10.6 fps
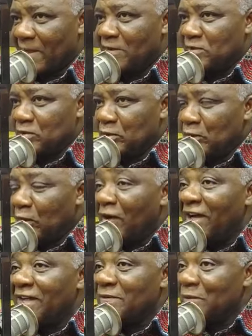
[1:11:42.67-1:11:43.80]
So long
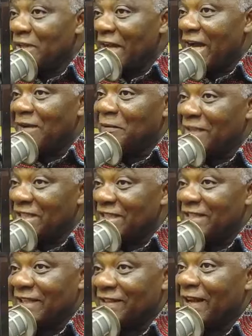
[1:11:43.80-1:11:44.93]
as we are within
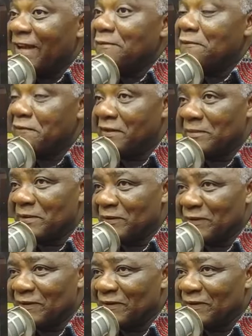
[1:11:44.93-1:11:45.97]
the time frame, or no,